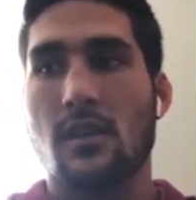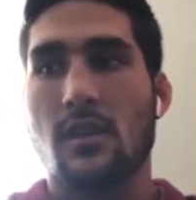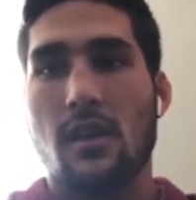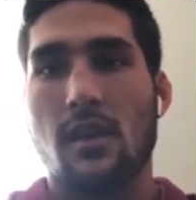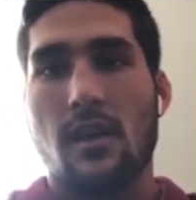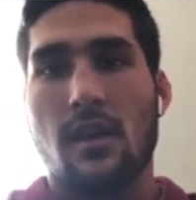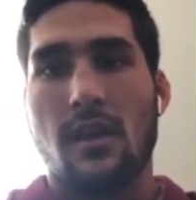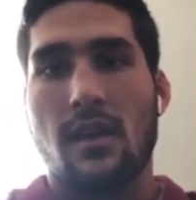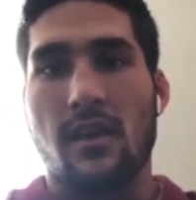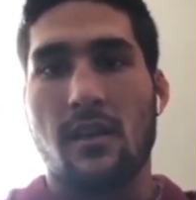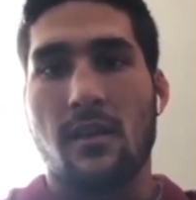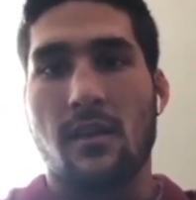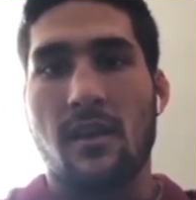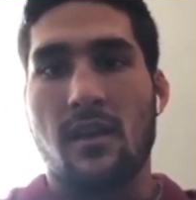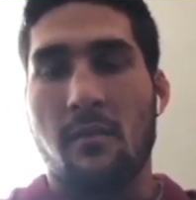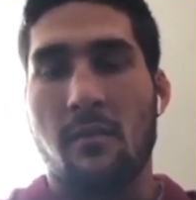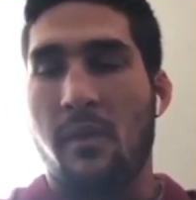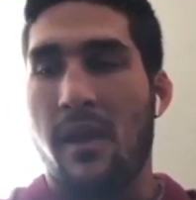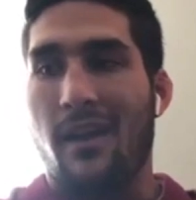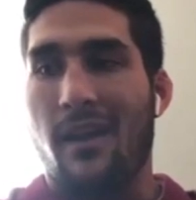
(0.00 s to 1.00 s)
it
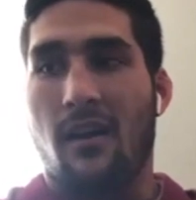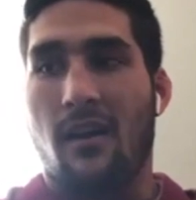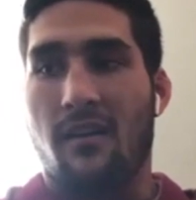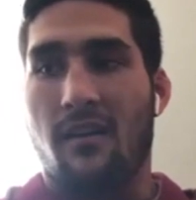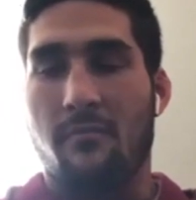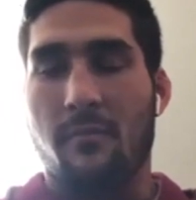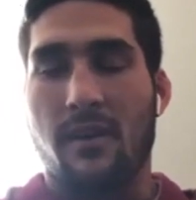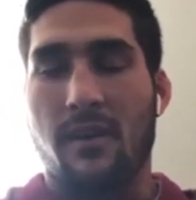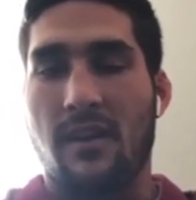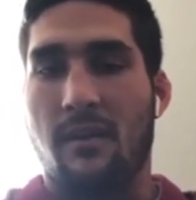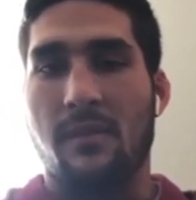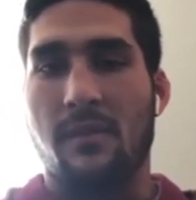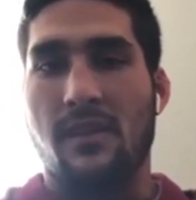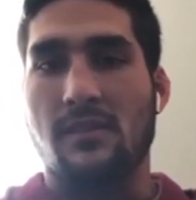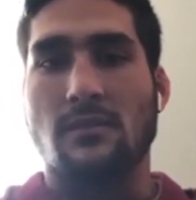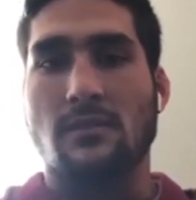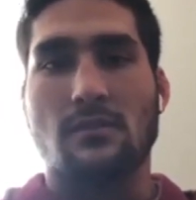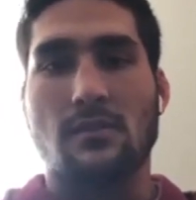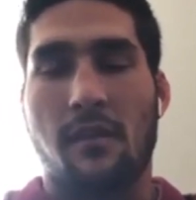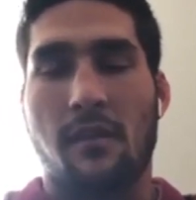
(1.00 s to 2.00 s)
paid off, man. I mean,
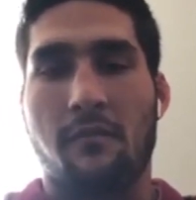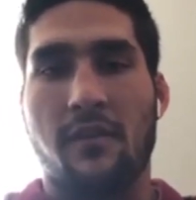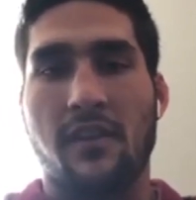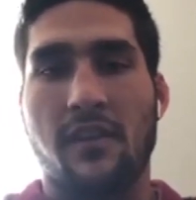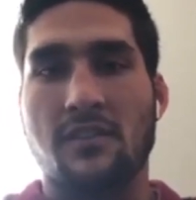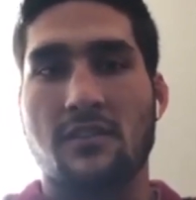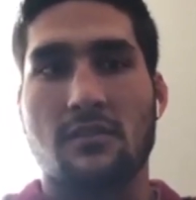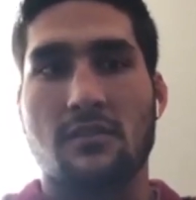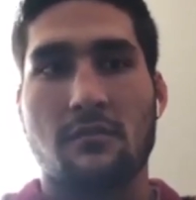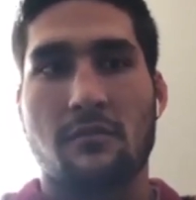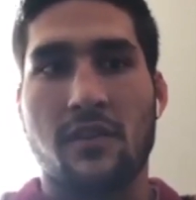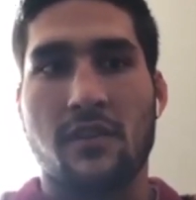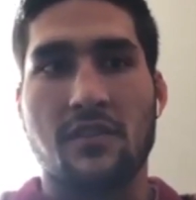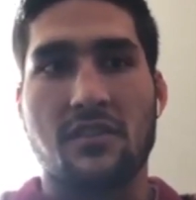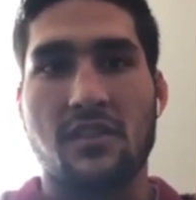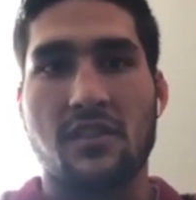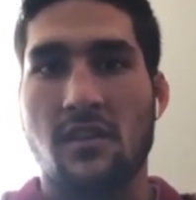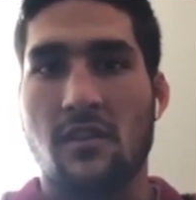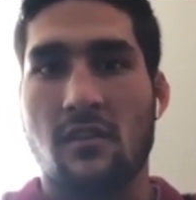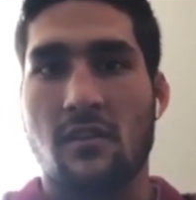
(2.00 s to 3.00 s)
I finished the
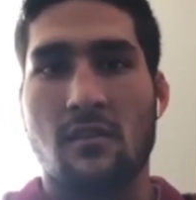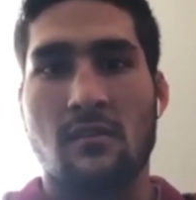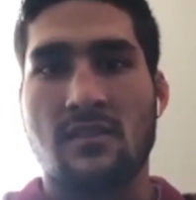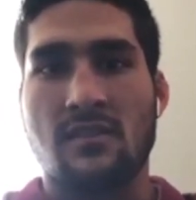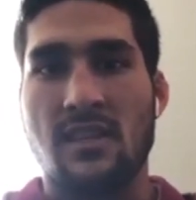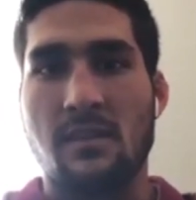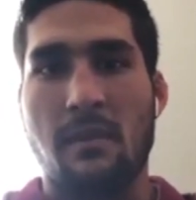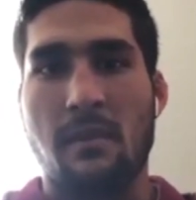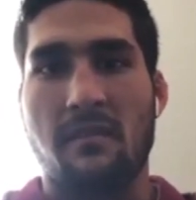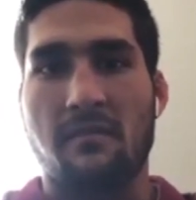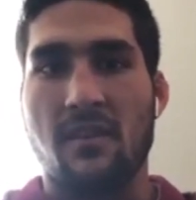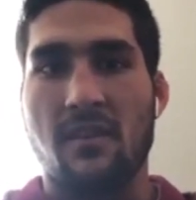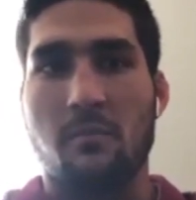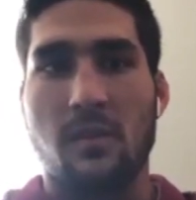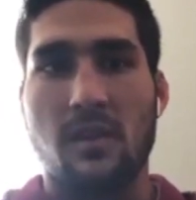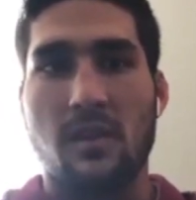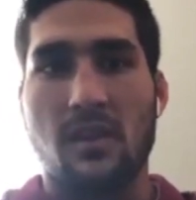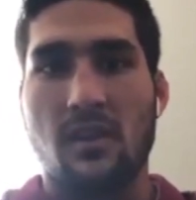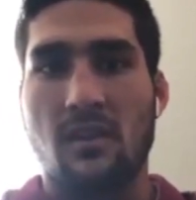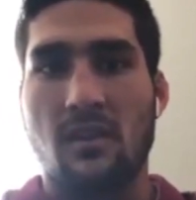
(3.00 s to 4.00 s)
year team
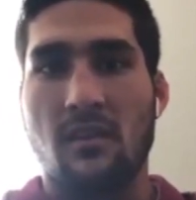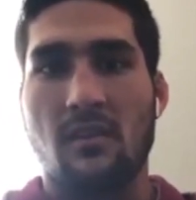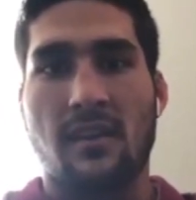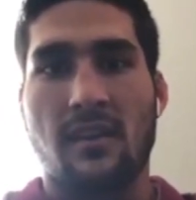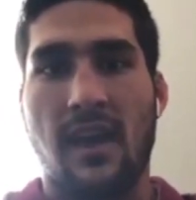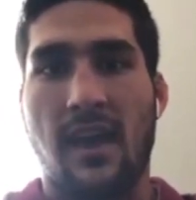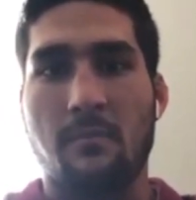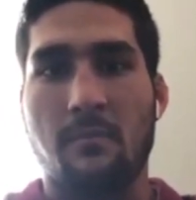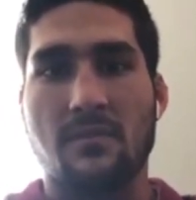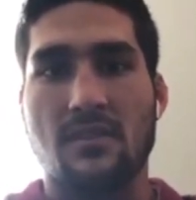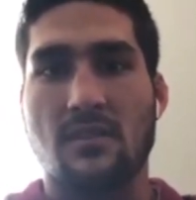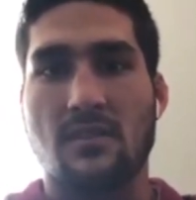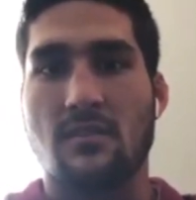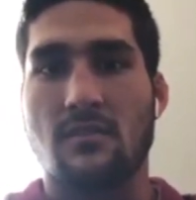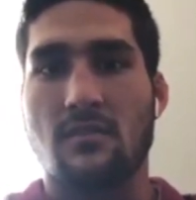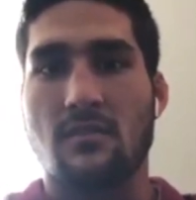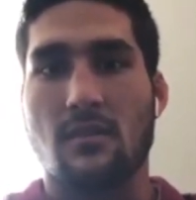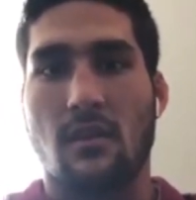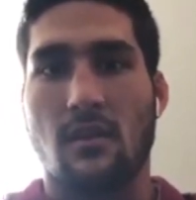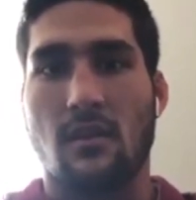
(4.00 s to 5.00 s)
MVP, captain,
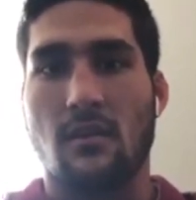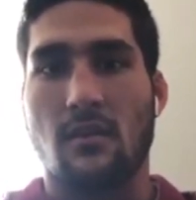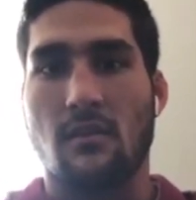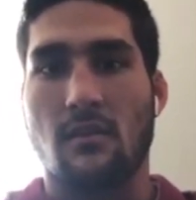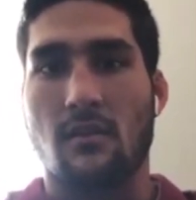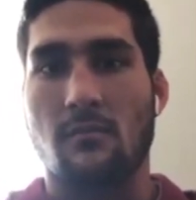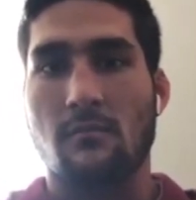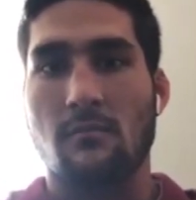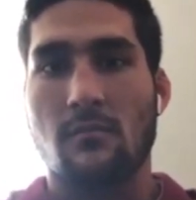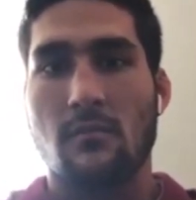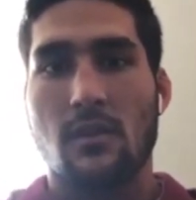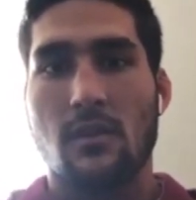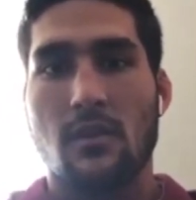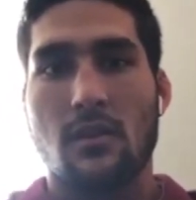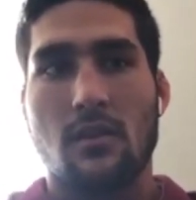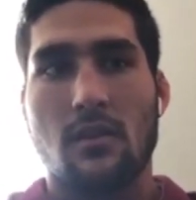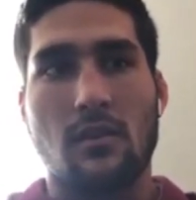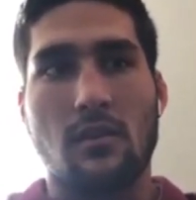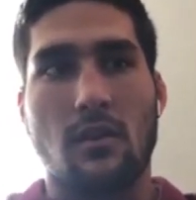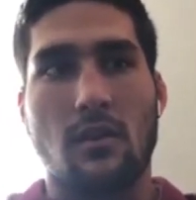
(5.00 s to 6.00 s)
you
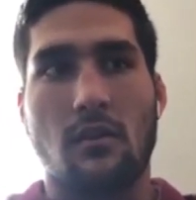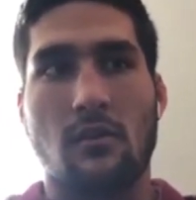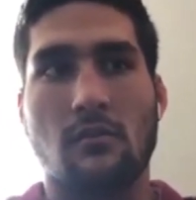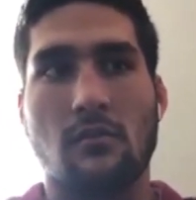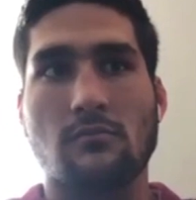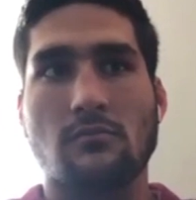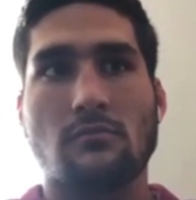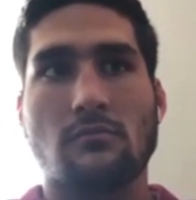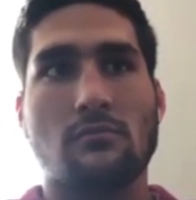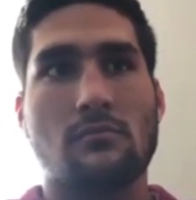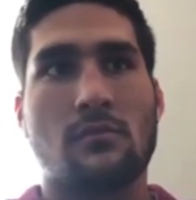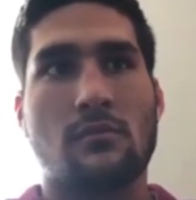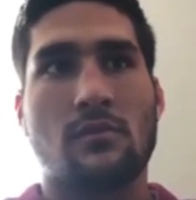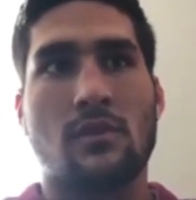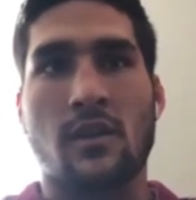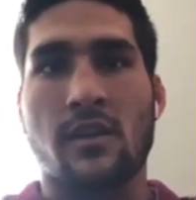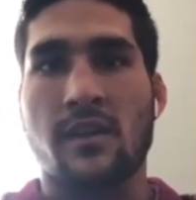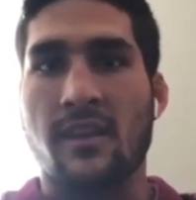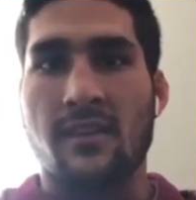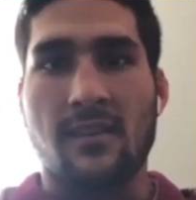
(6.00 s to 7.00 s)
know,
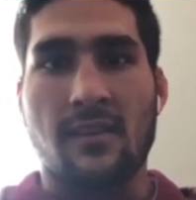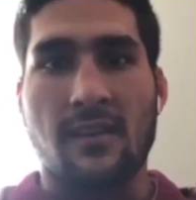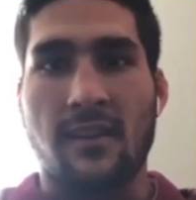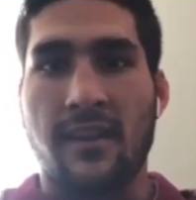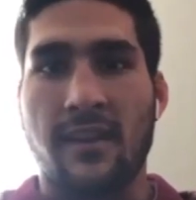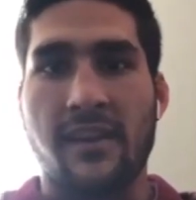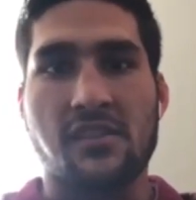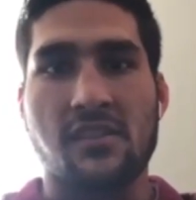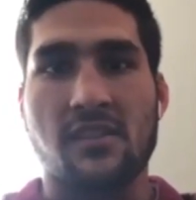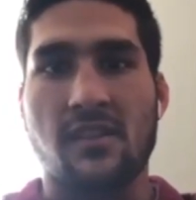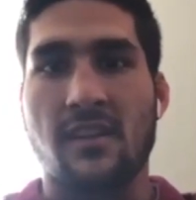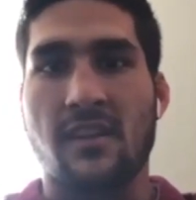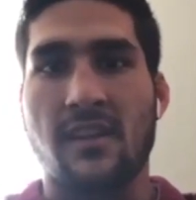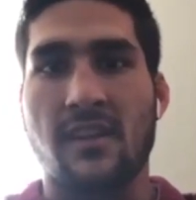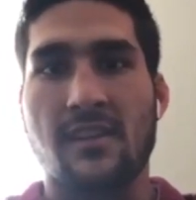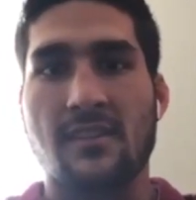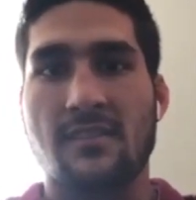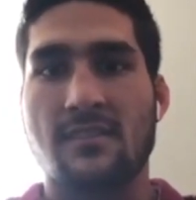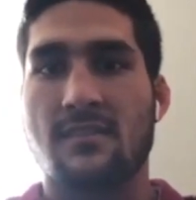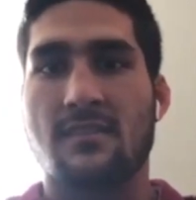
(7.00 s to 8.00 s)
30th in the nation in
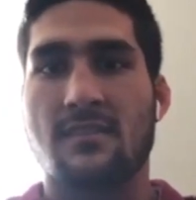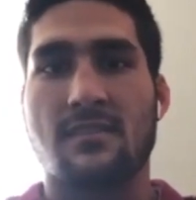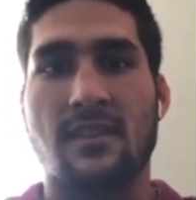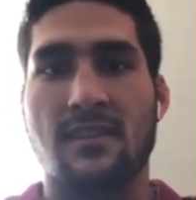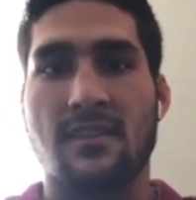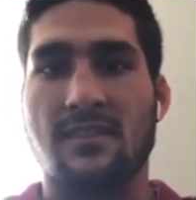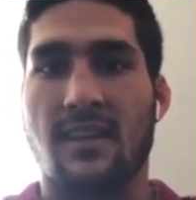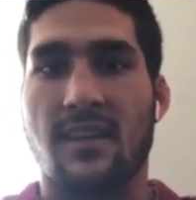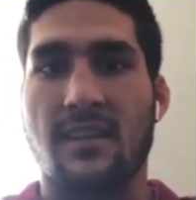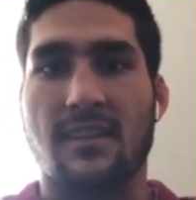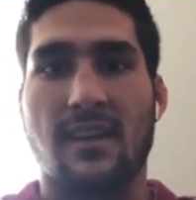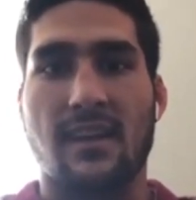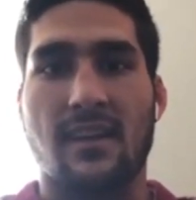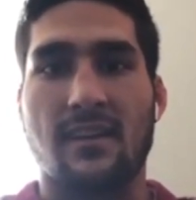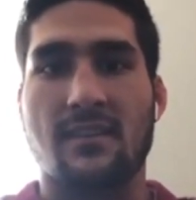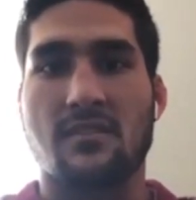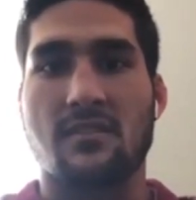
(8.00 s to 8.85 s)
hits, things like that.